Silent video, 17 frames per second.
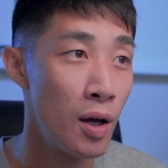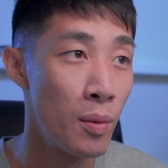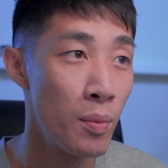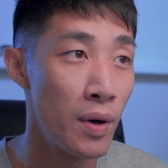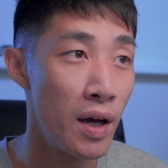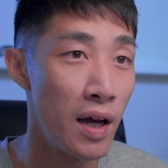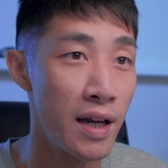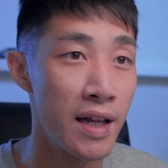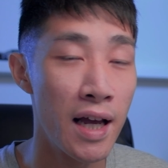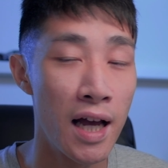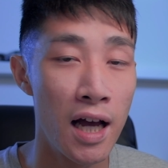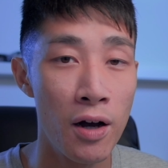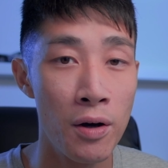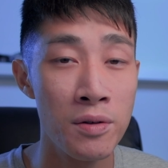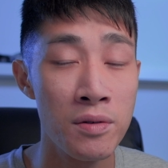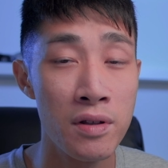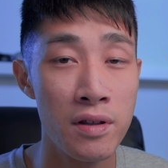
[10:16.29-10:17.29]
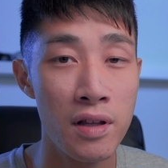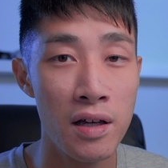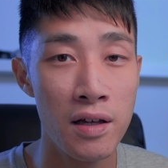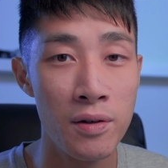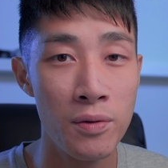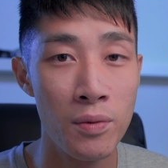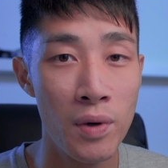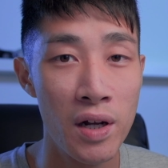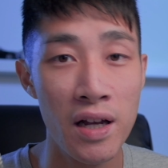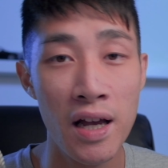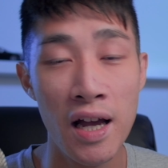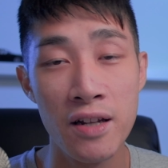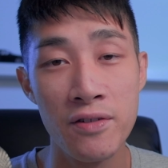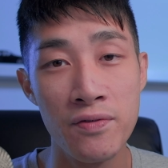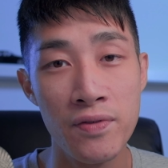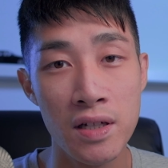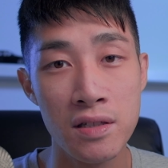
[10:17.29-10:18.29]
But anyhow, they went
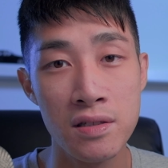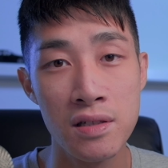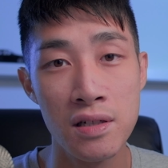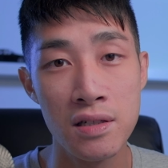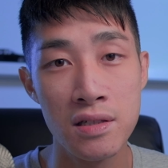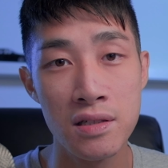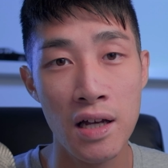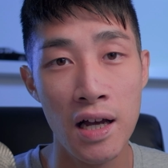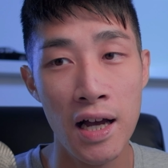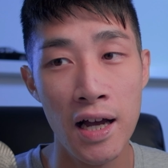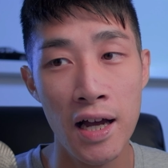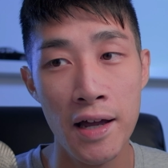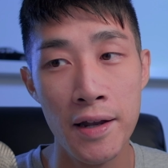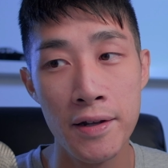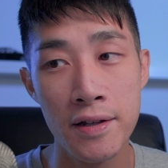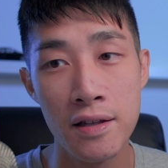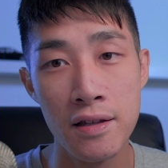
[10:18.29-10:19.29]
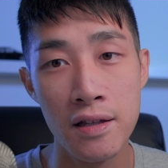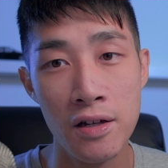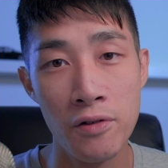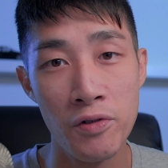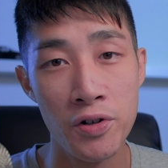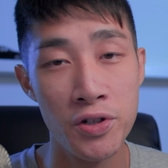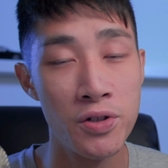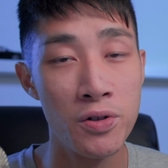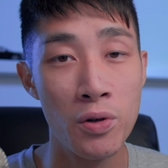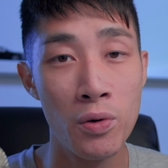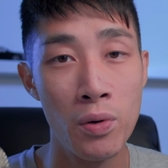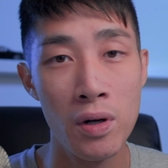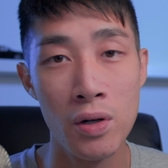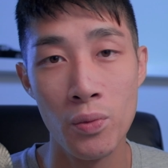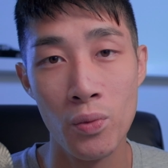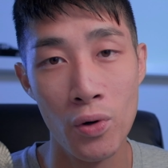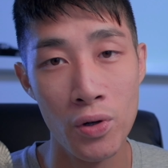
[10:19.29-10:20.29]
ahead and fixed it, and the original
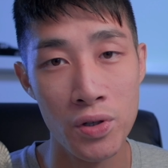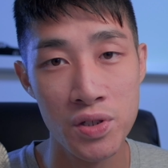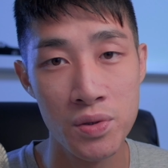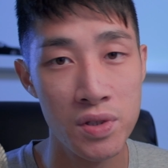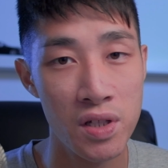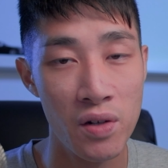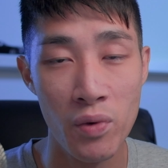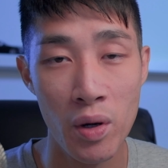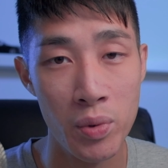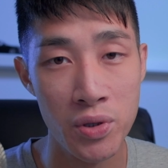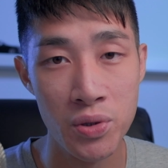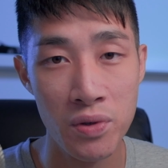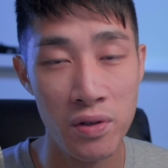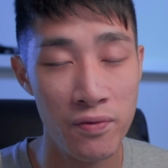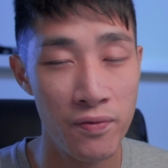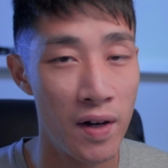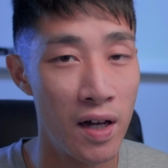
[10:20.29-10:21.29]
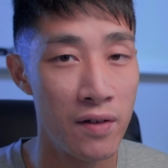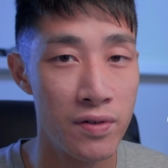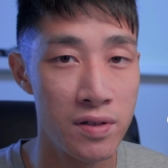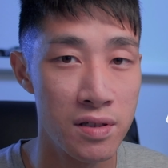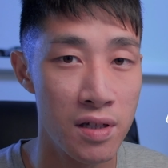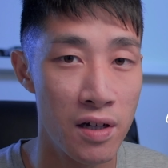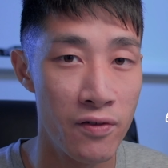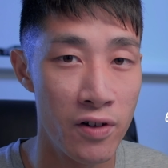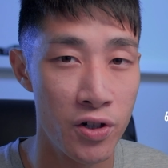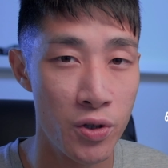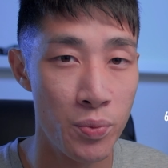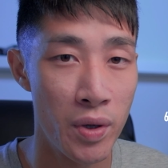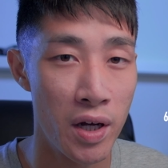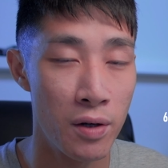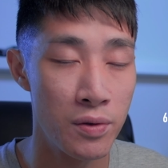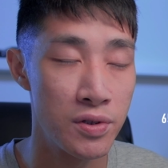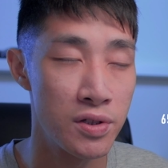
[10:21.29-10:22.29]
quote was somewhere between £500 and
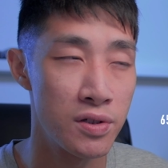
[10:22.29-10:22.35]
£700.